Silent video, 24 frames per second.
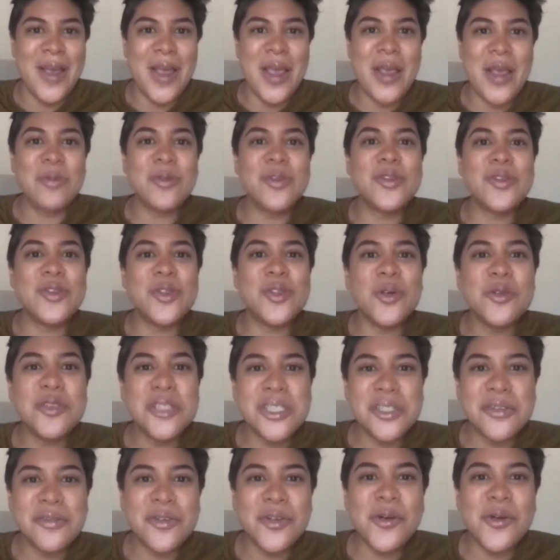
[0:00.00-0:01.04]
It was so
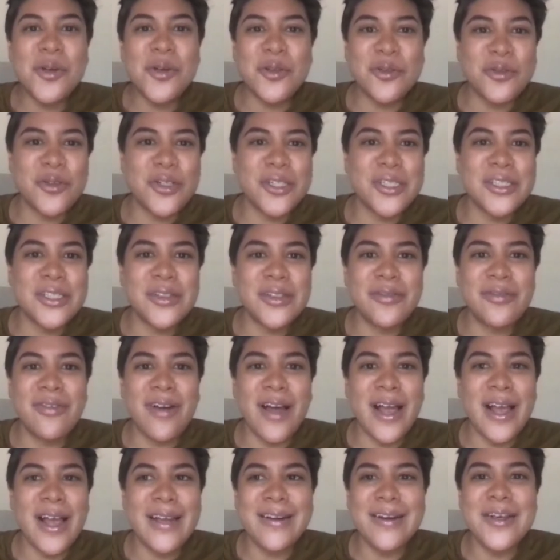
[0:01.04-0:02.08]
difficult for us to
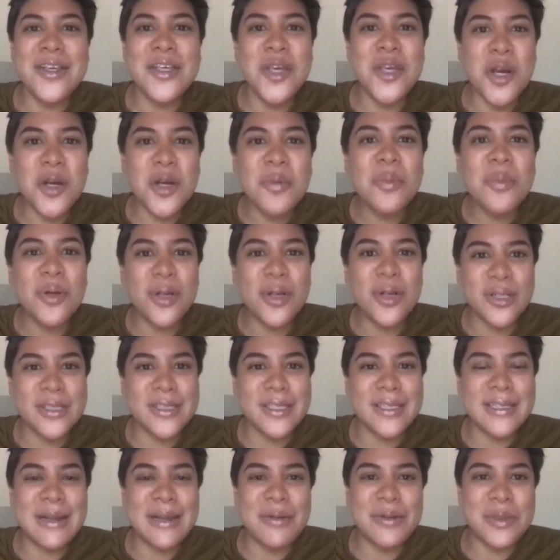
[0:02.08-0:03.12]
find a young
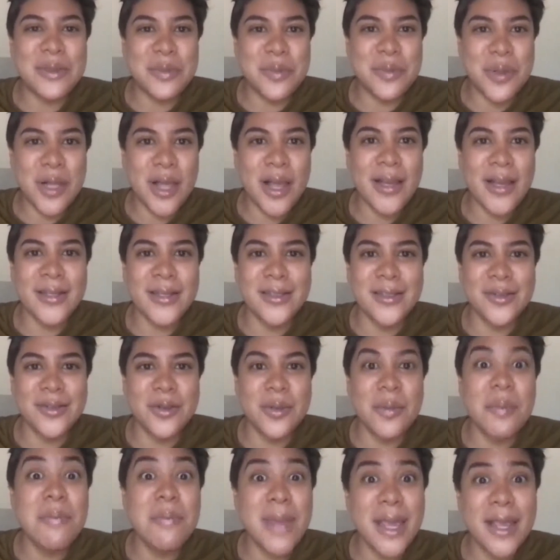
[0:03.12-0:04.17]
person that was applying to the
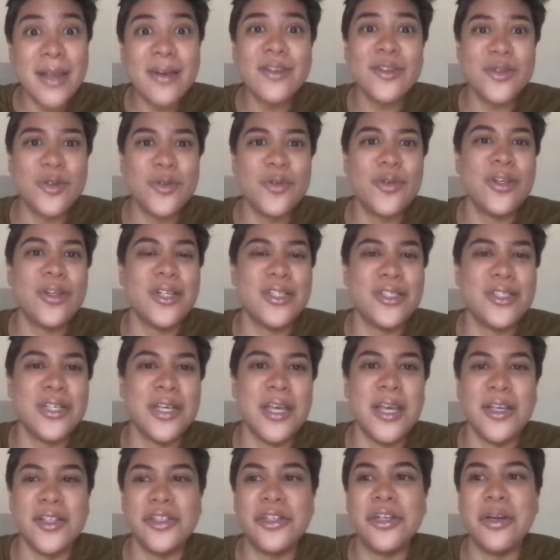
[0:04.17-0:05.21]
Mayor's Youth and
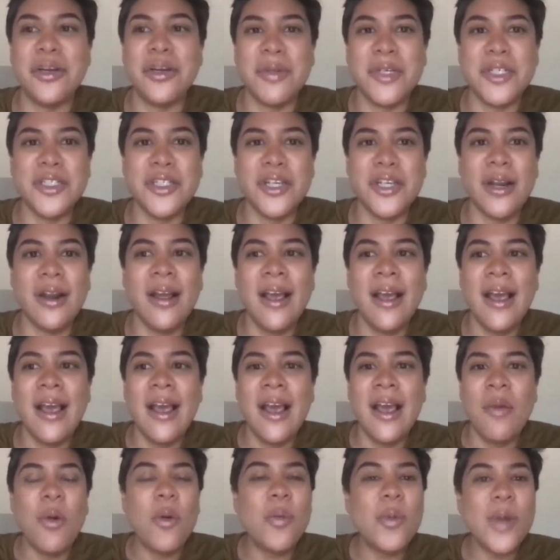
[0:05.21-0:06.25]
Education Commission
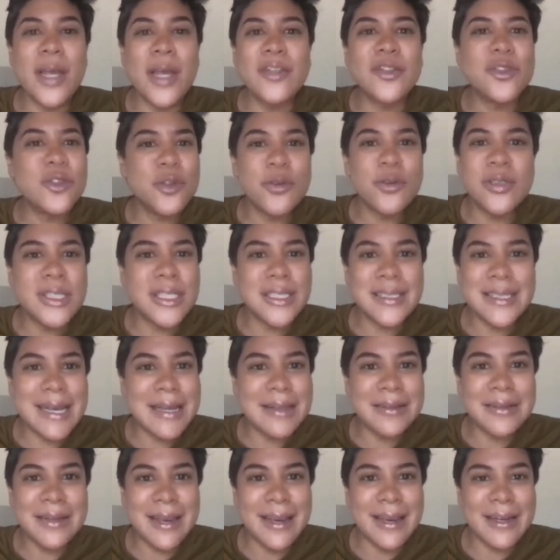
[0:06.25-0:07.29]
when we had 2 seats
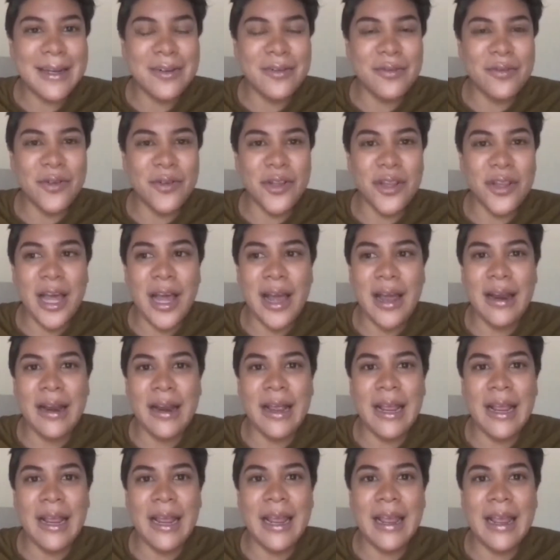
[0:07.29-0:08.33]
allocated for that.
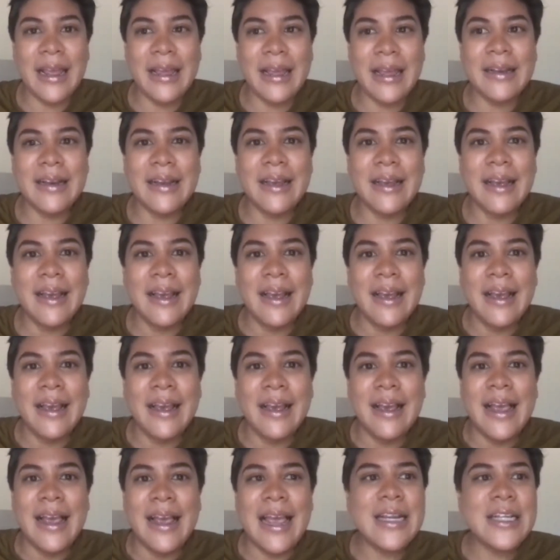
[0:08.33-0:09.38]
And
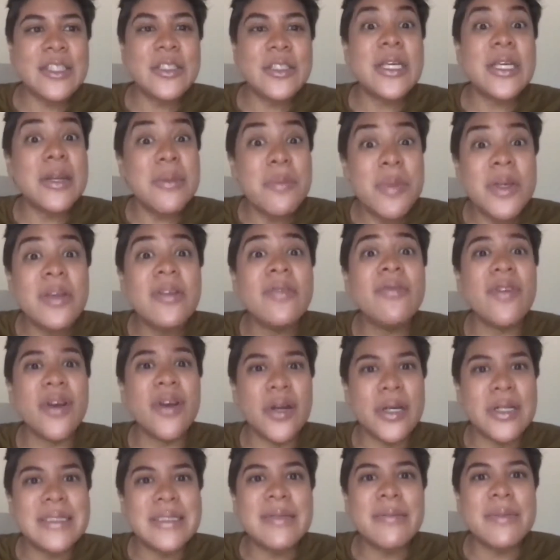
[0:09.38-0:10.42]
it can be a
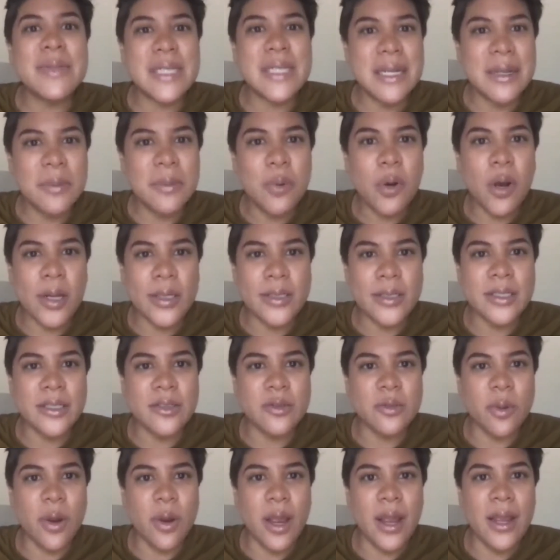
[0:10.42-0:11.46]
very intimidating
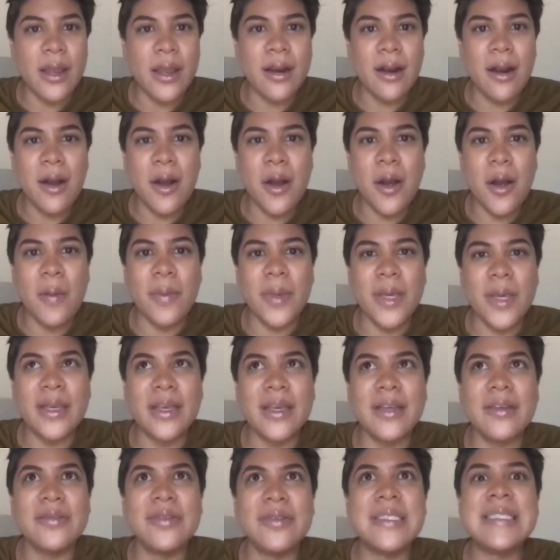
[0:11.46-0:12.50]
process, right? It
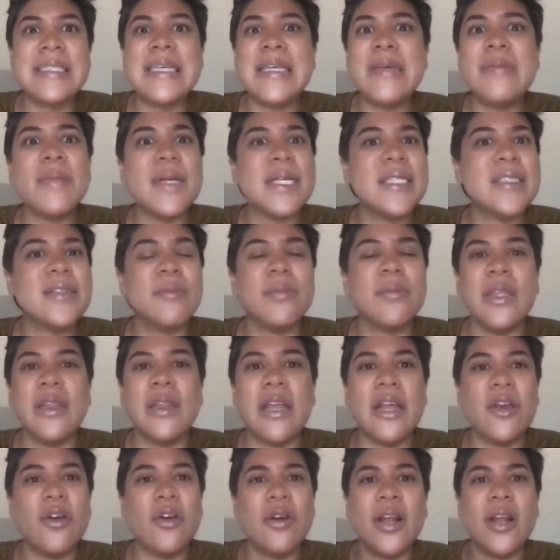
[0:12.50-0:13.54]
could seem like something
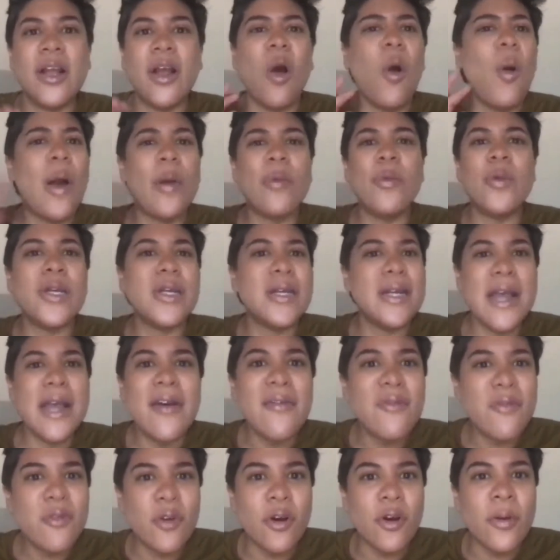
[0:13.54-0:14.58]
that you're like, oh, I would
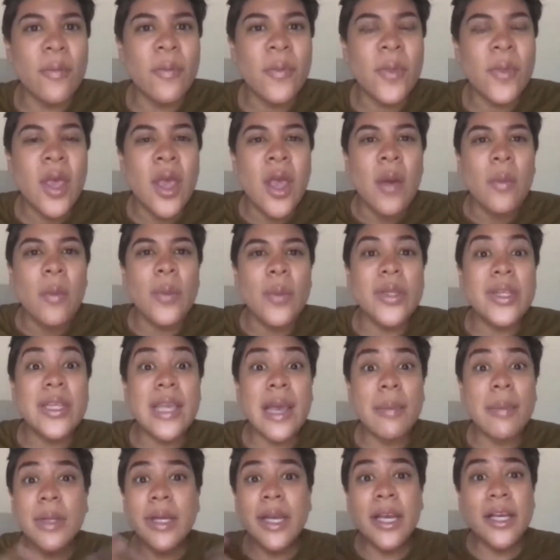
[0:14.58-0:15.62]
never. But the
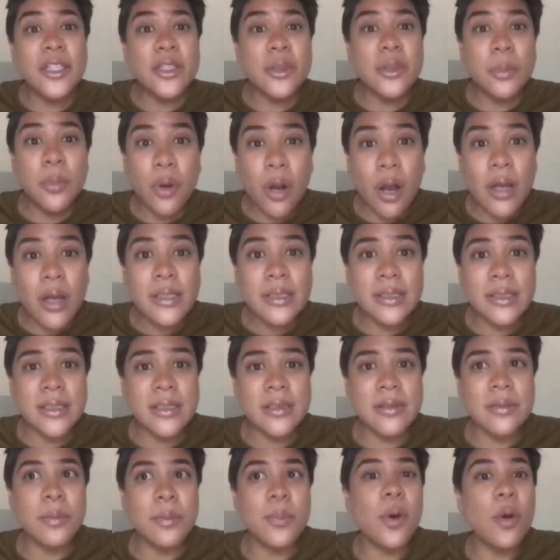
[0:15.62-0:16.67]
application
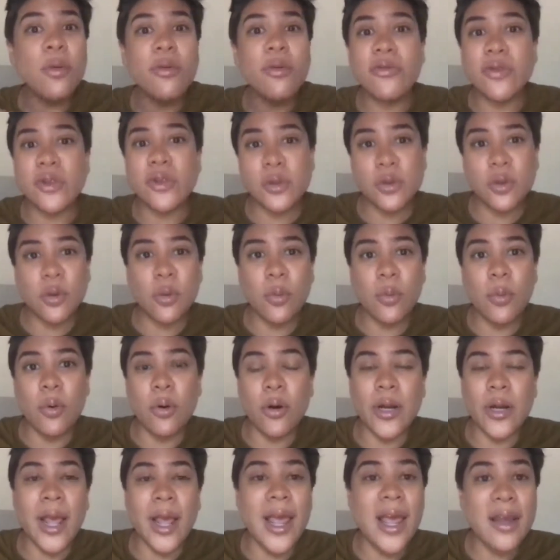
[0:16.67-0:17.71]
process, both for school
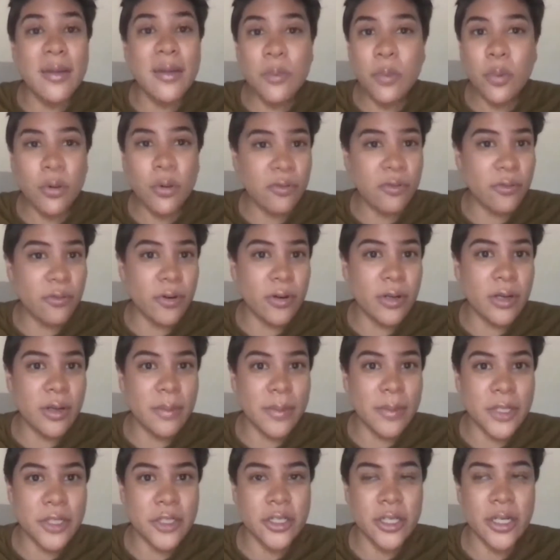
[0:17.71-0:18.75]
board and both for a
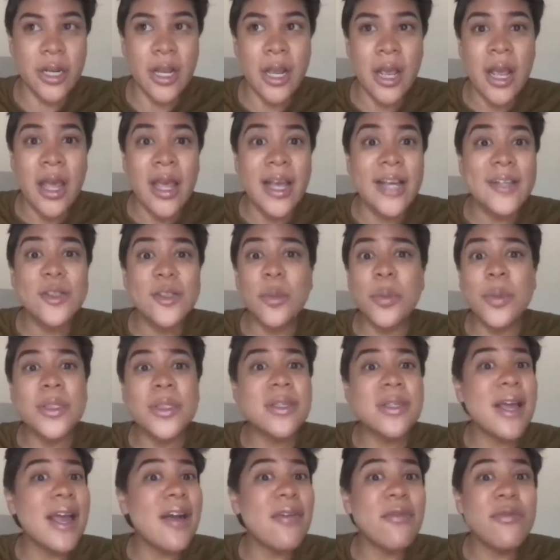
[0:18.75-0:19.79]
commission, is open
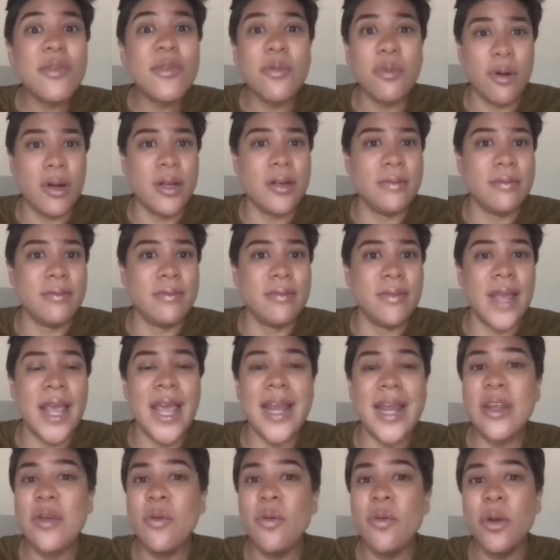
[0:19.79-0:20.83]
to everyone,
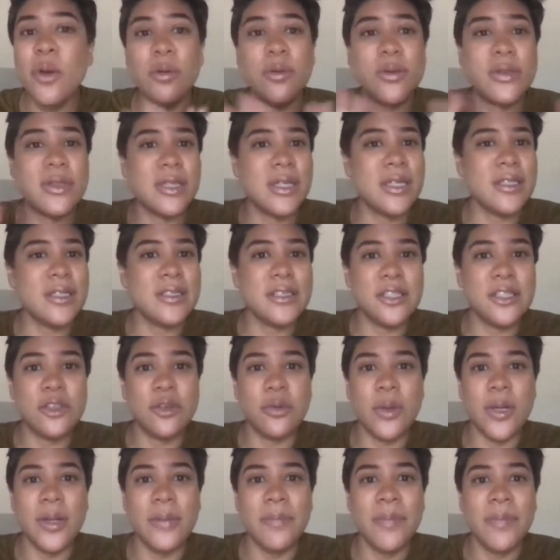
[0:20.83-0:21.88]
anyone who's a
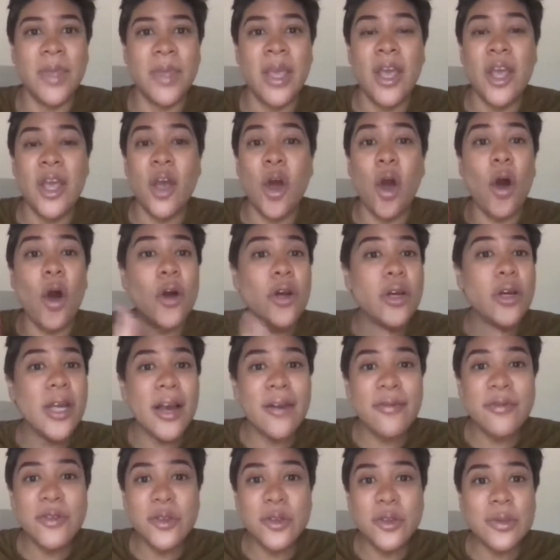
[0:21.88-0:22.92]
constituent. All you
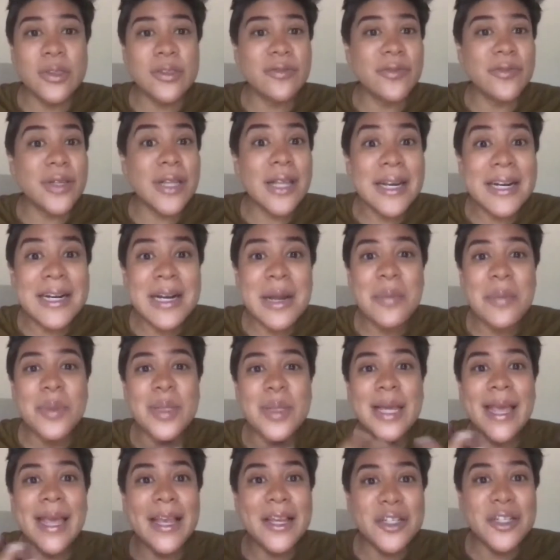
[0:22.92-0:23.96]
have to do is fill out an
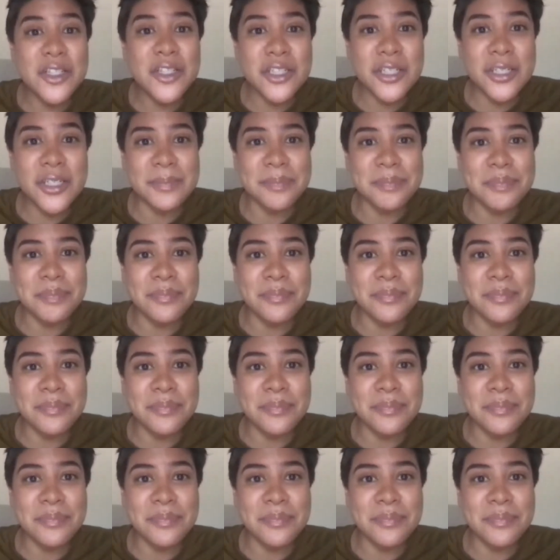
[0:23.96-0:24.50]
application.